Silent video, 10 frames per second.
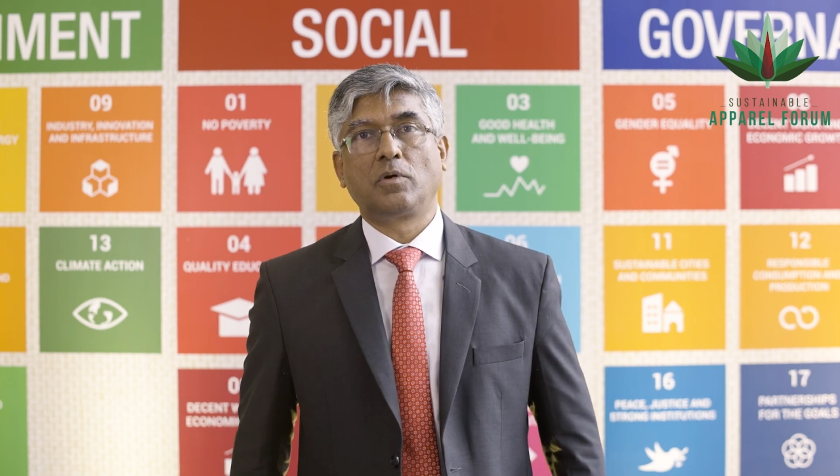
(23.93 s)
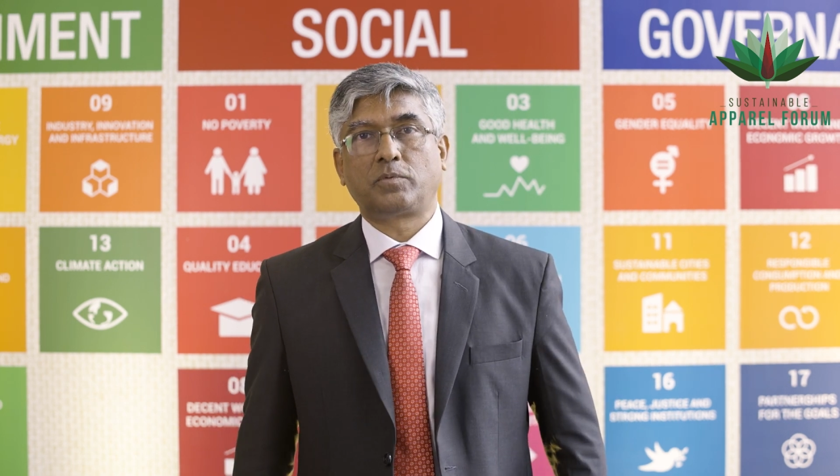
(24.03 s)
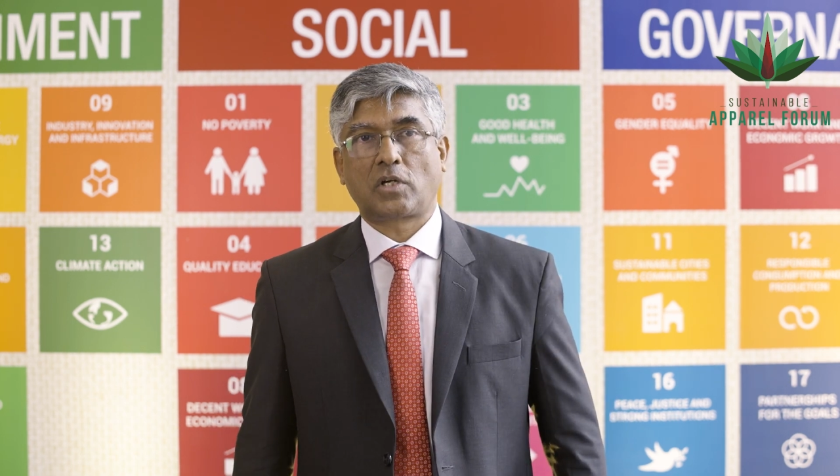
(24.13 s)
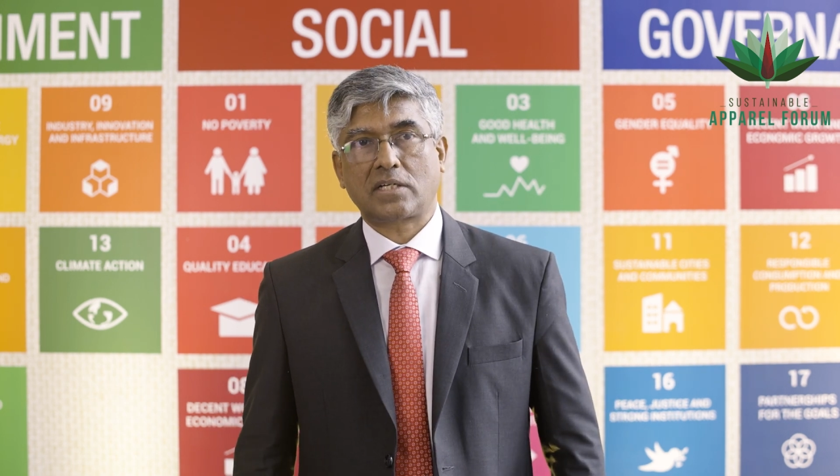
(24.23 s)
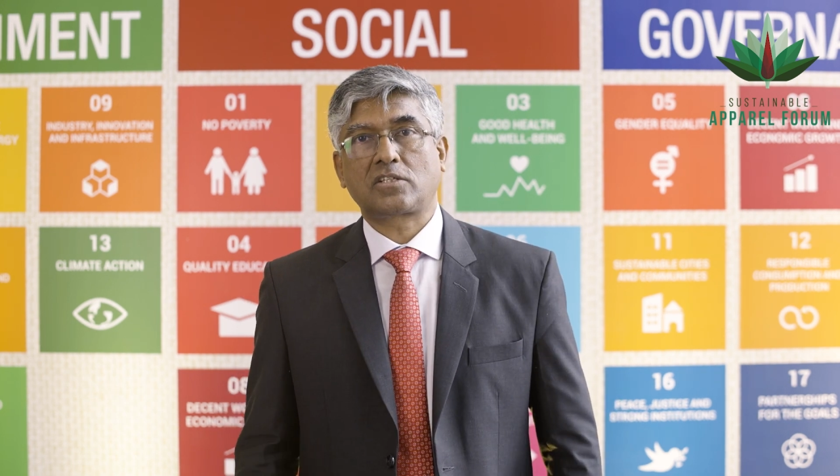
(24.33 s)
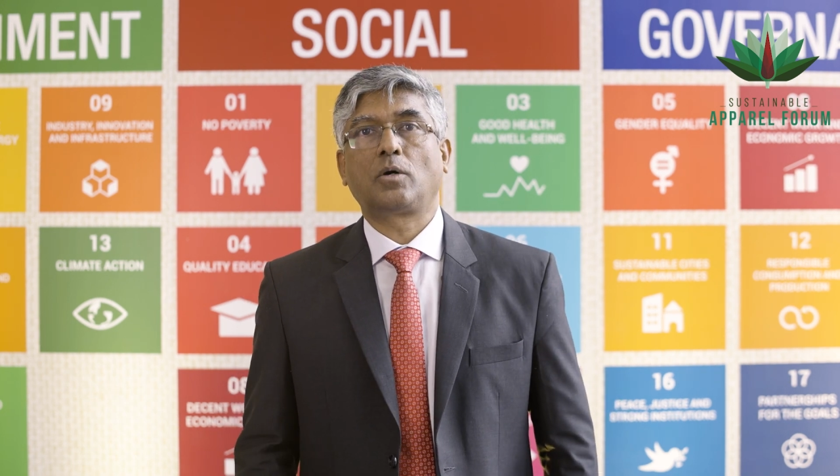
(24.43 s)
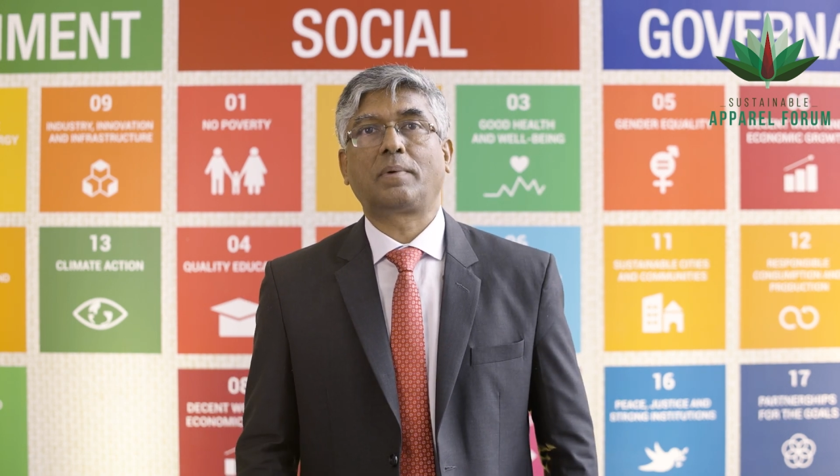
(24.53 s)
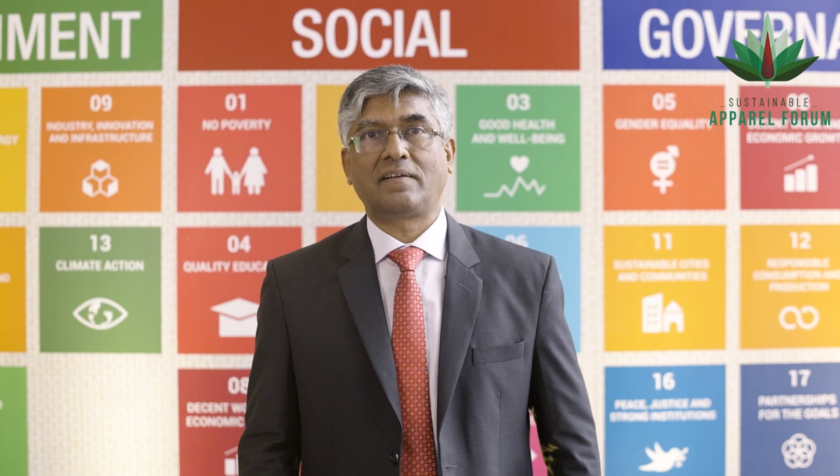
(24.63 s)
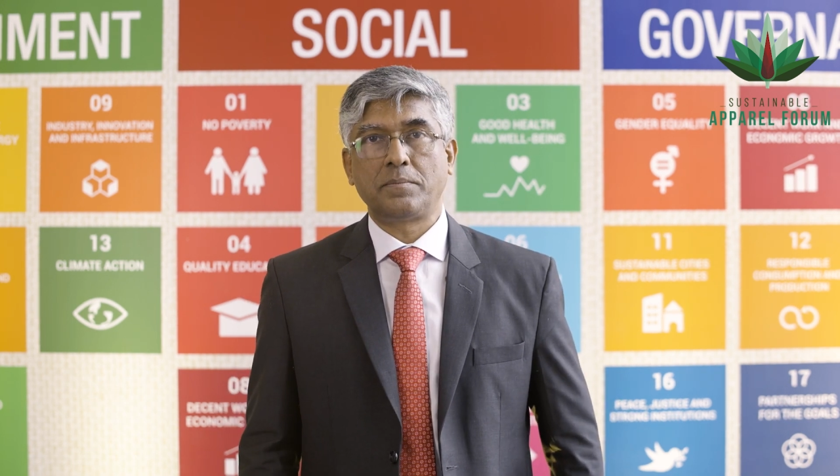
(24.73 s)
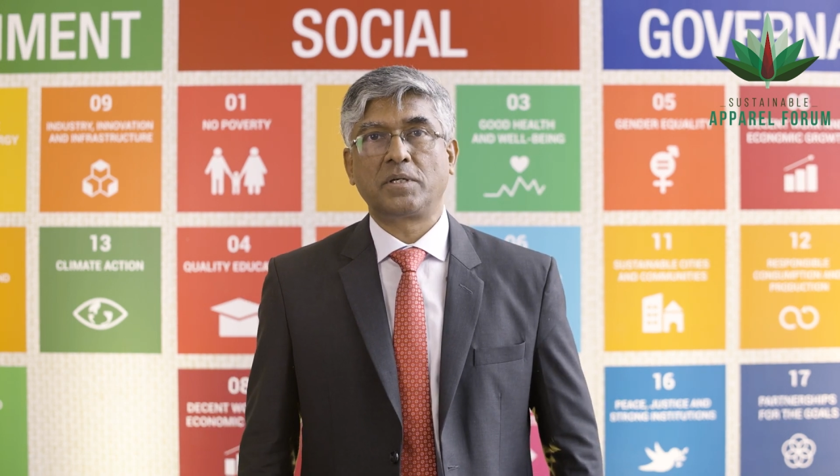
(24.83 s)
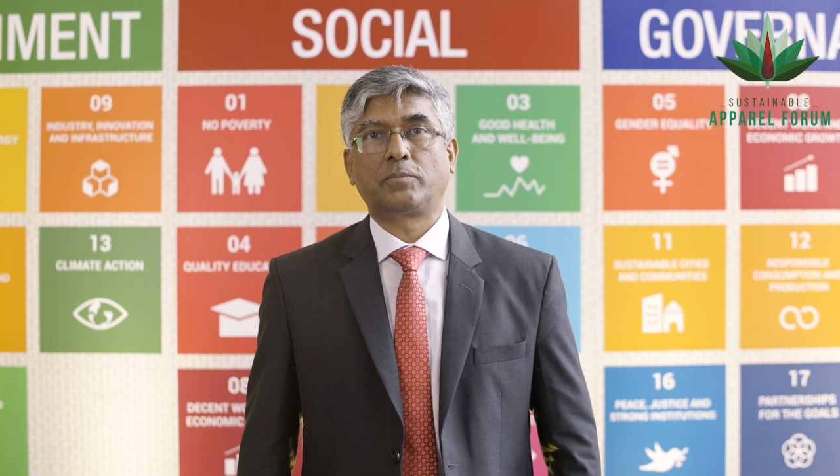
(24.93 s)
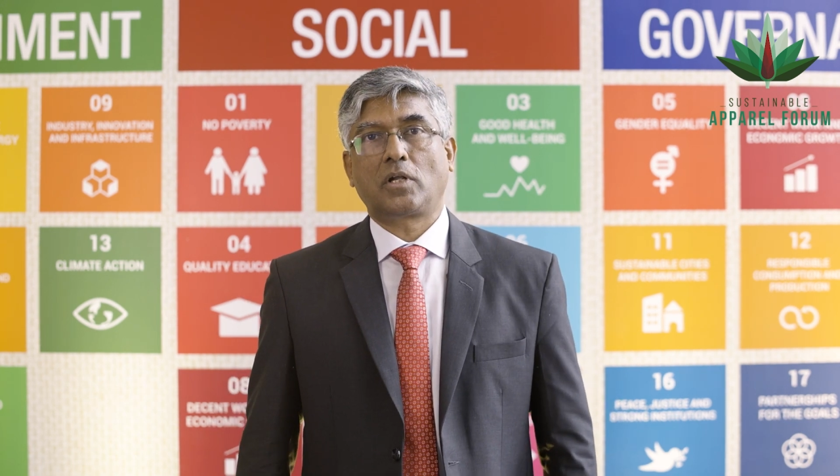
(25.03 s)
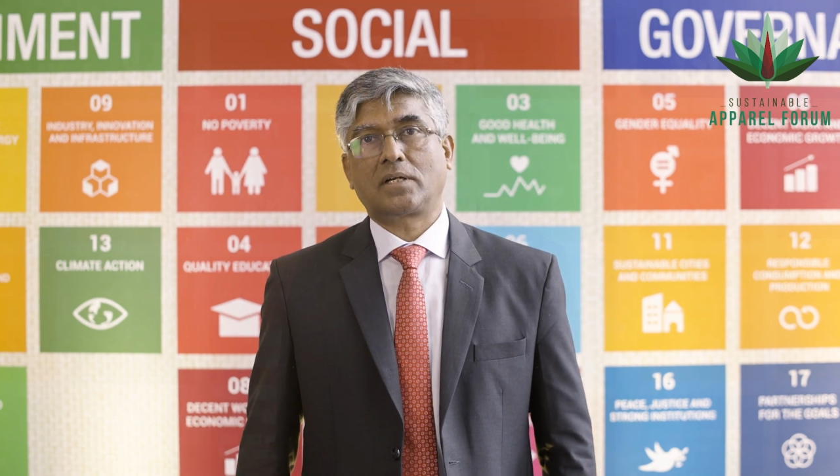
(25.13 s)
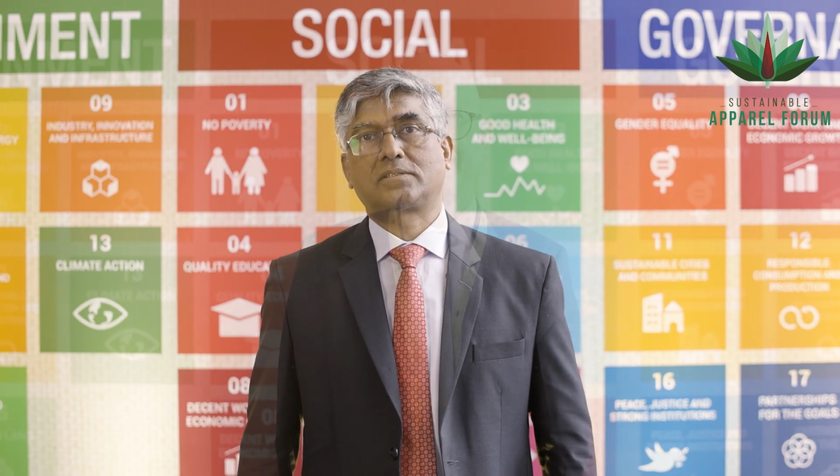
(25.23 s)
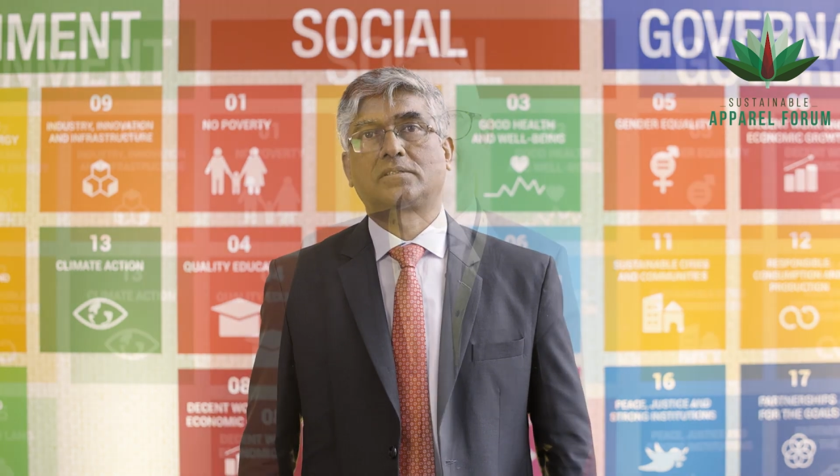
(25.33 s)
production of RMG
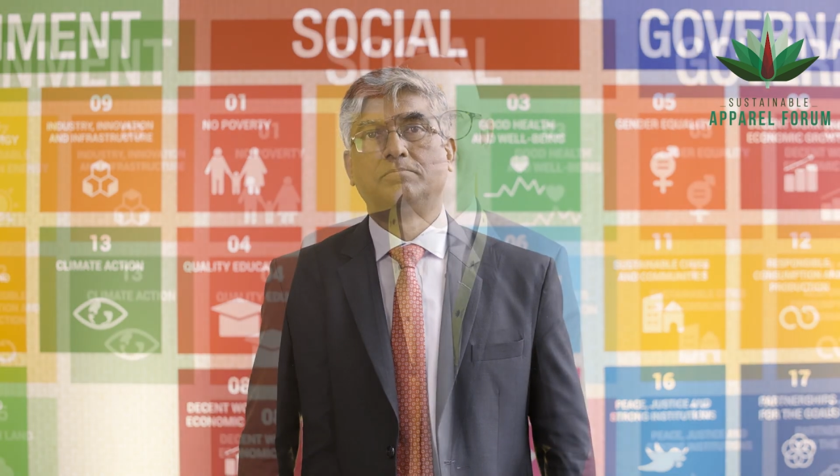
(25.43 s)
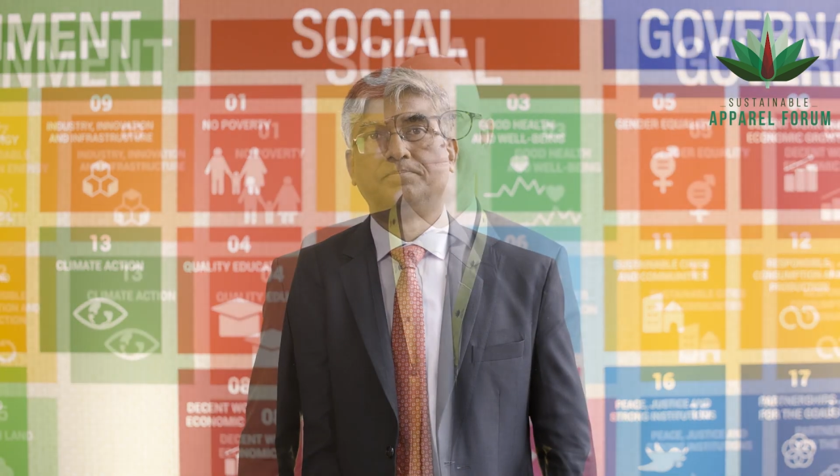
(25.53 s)
products.